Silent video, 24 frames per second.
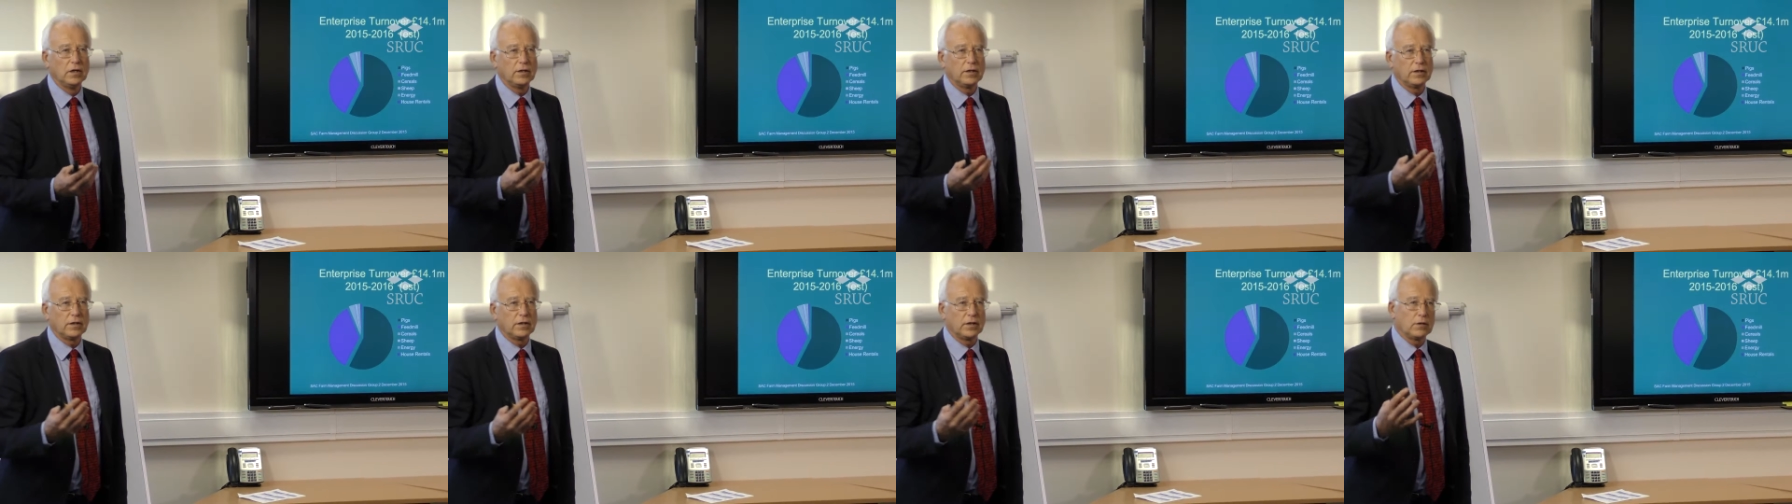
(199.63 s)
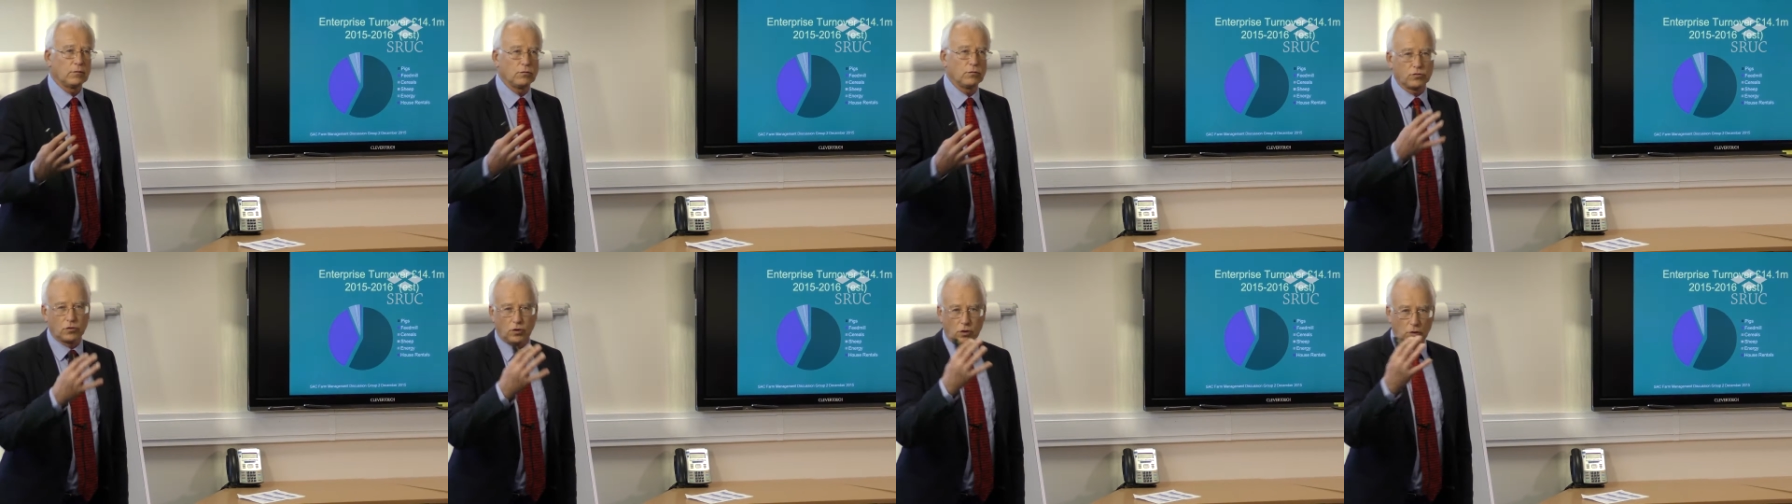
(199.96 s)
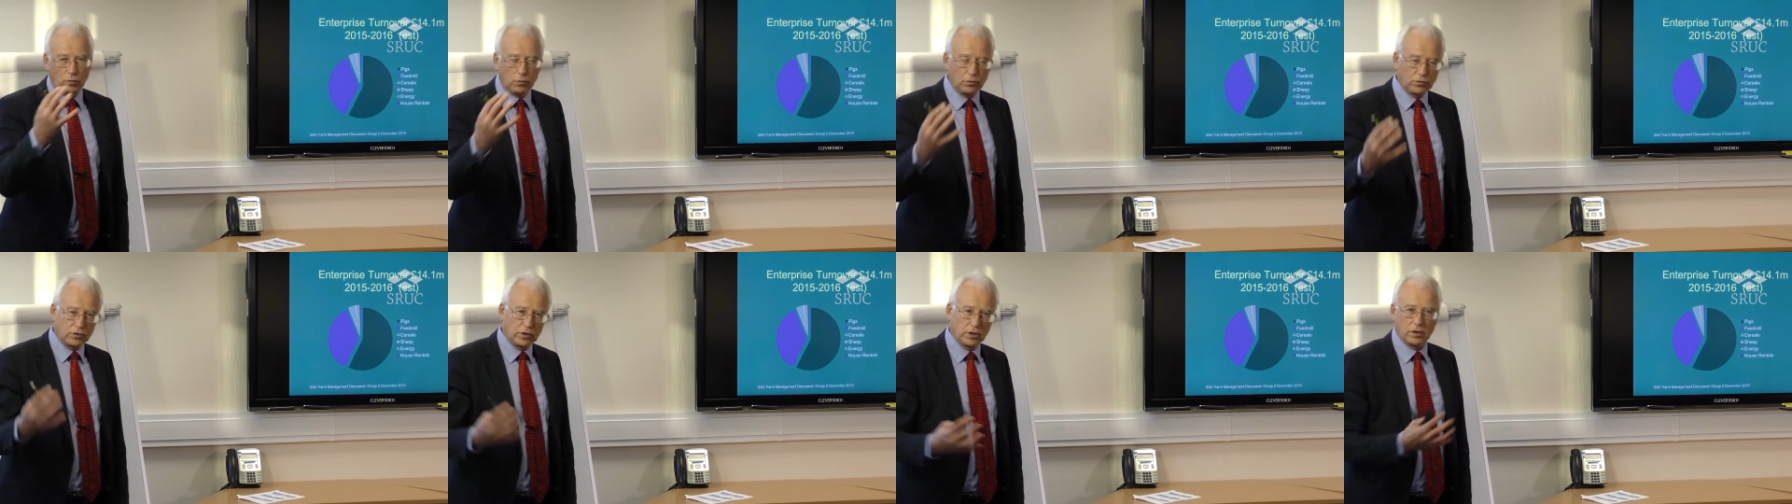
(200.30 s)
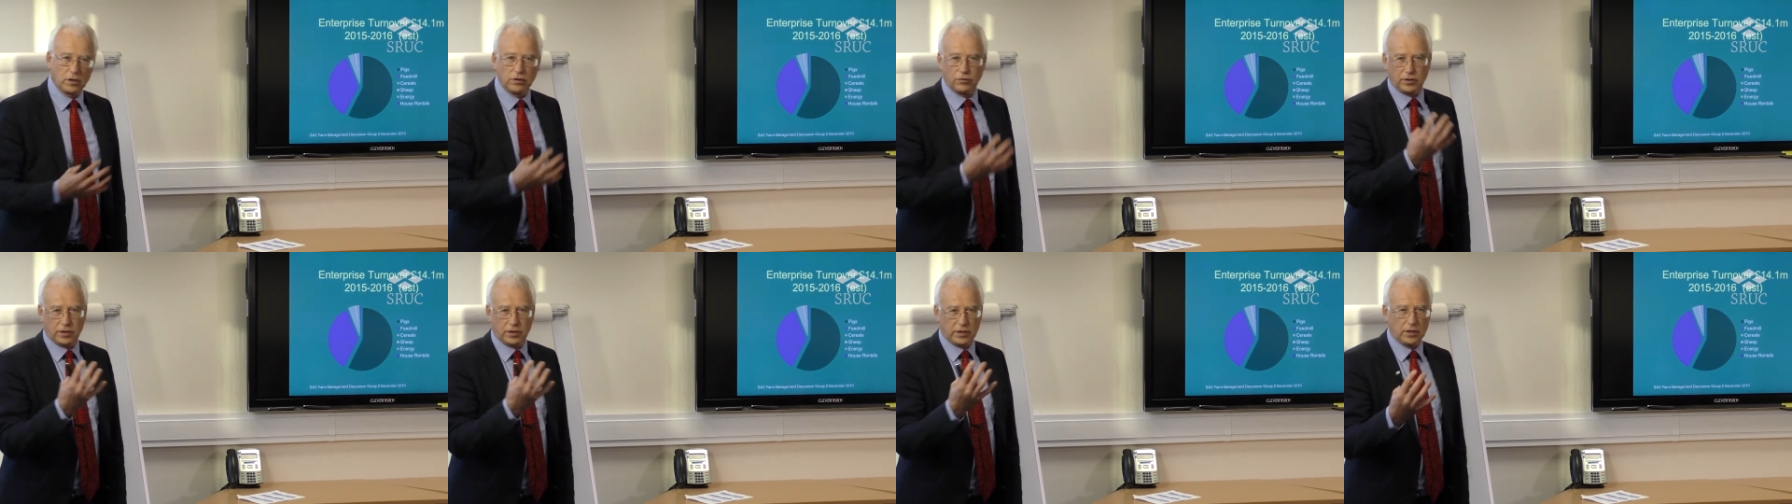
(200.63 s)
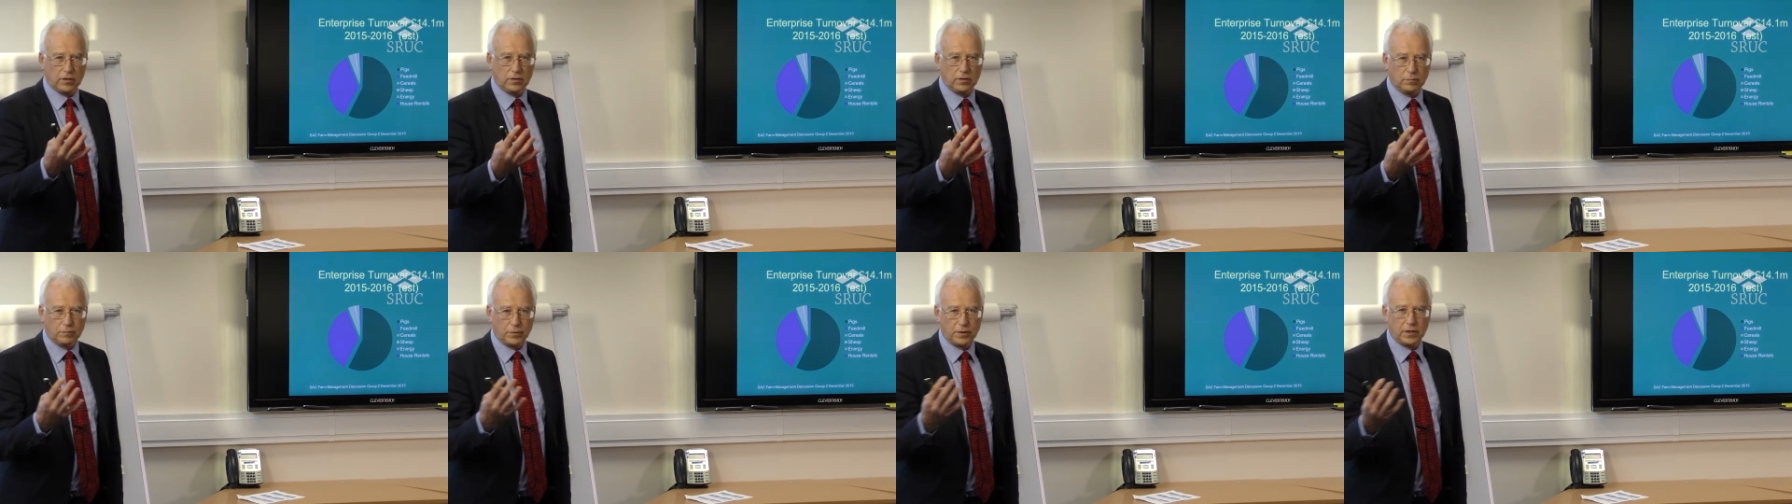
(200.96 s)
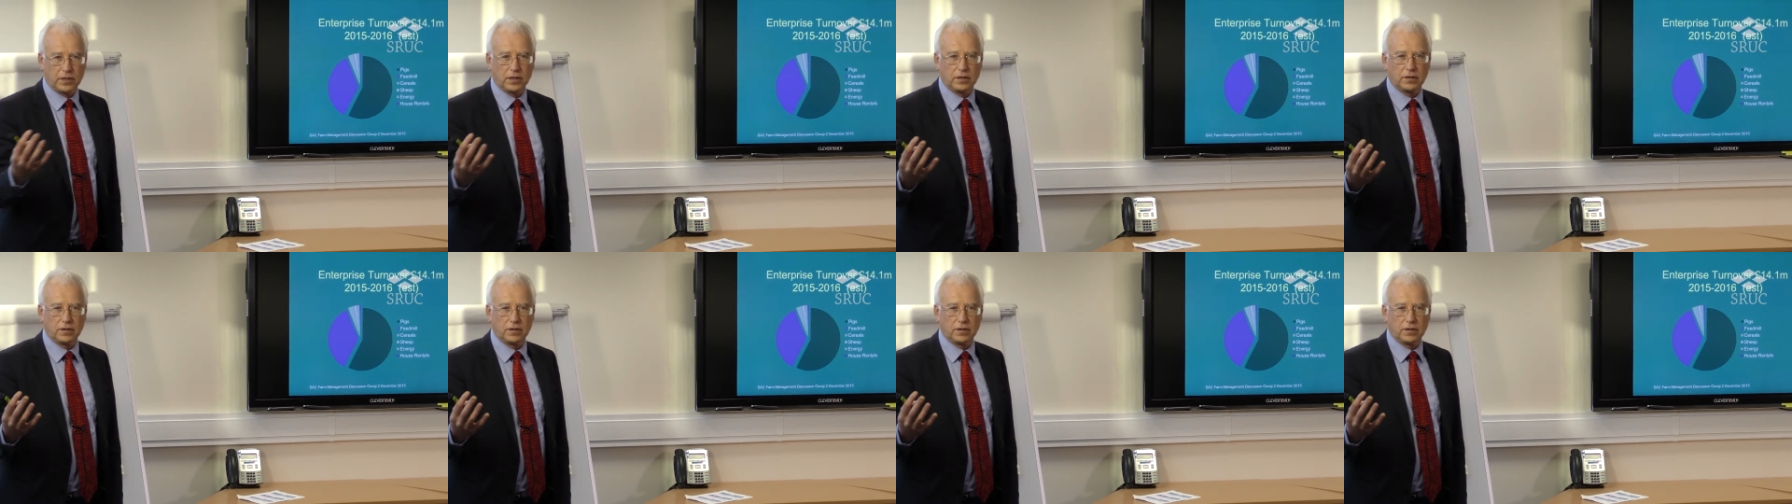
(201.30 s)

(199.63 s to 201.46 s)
Now that was always included in our pig